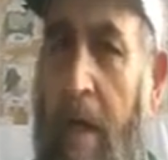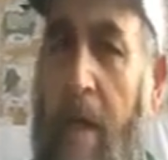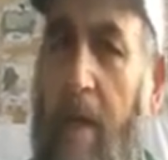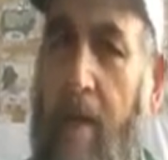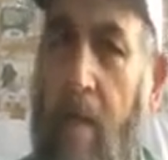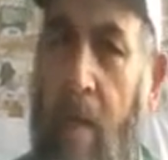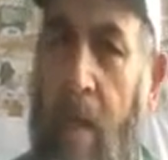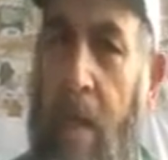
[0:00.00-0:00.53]

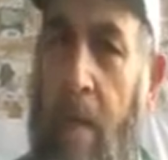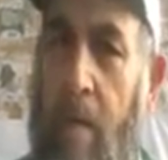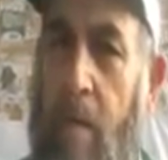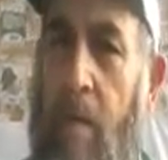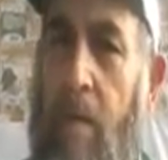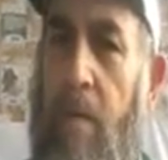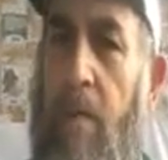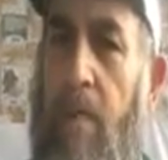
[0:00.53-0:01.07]
He
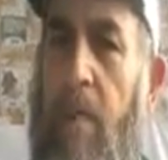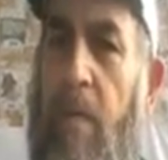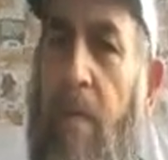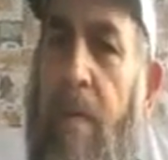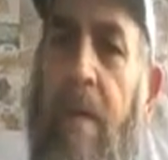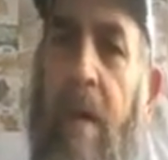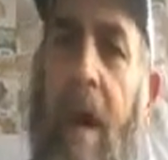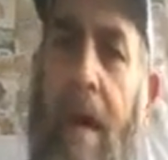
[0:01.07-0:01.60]
rules
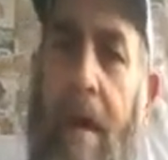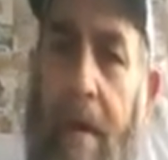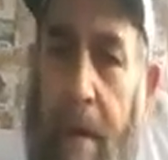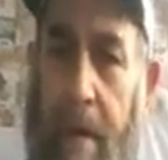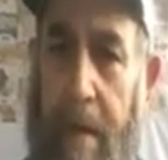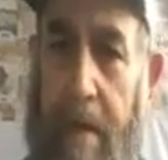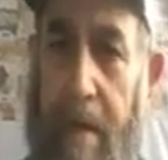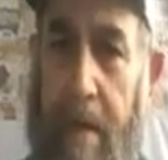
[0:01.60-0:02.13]
with
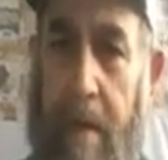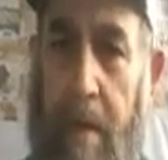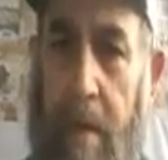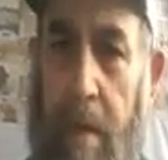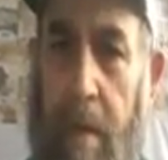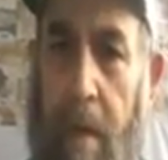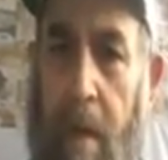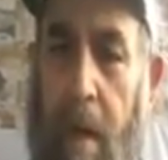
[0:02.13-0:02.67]
kindness.
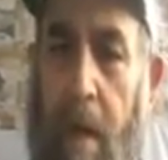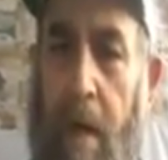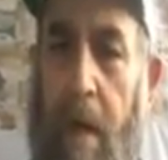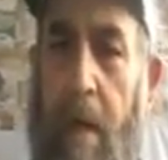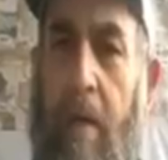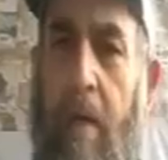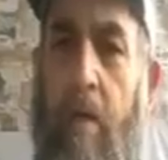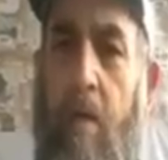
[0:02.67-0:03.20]

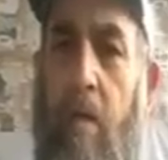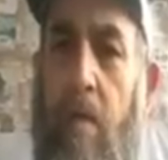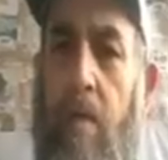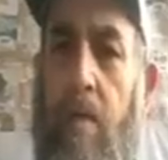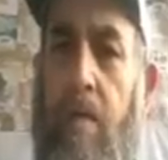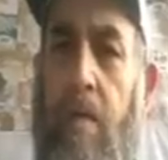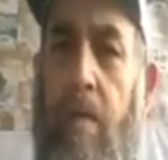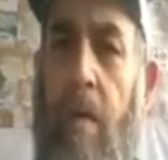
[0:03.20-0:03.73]
He
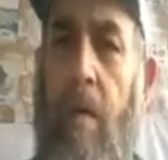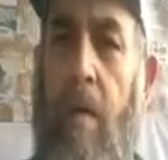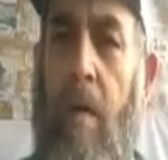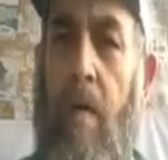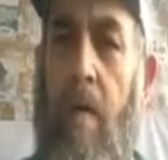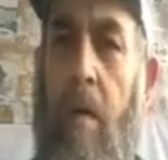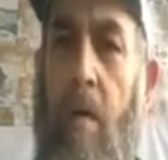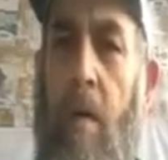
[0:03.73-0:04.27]
rules
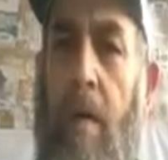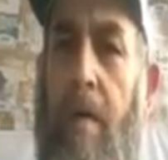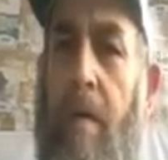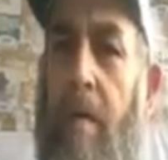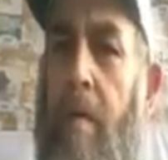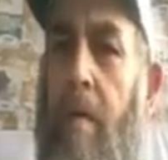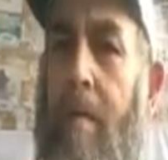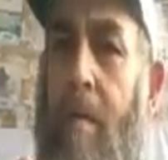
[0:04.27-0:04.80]
with
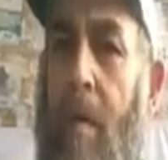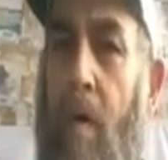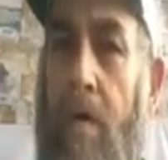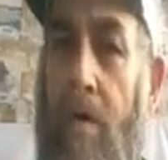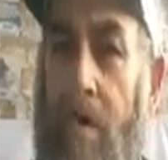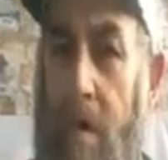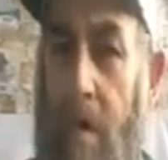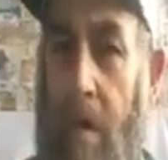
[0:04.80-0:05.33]

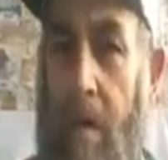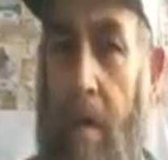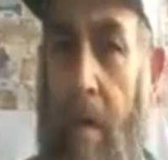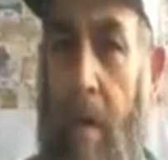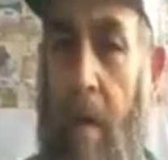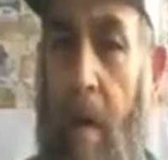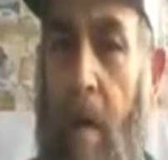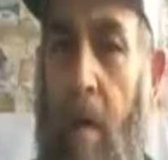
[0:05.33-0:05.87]
mercy,
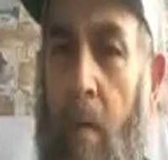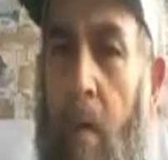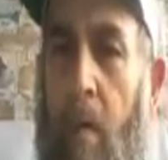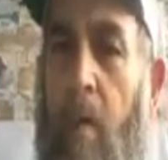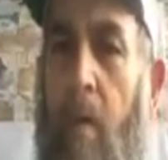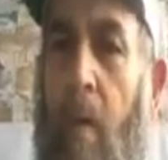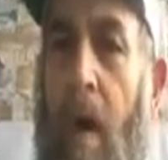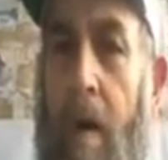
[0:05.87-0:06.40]

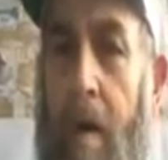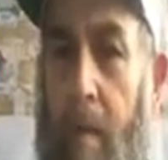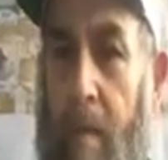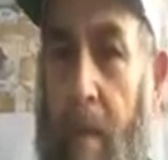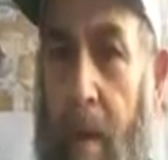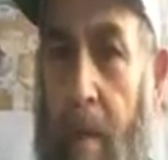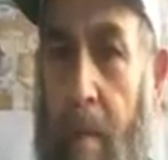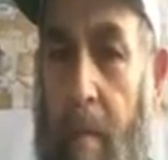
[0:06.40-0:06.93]
with
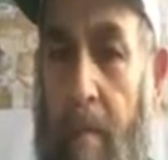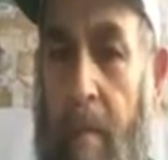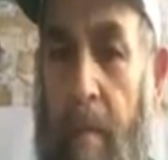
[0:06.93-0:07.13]
rachamim.